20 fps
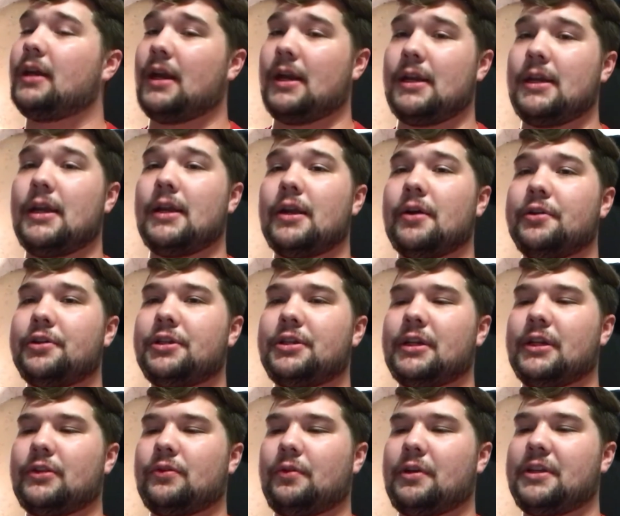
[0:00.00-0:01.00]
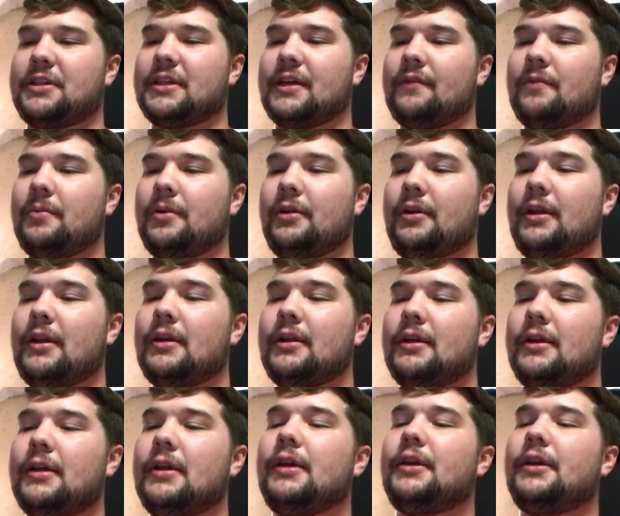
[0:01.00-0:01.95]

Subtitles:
Indian Ocean at 27 million,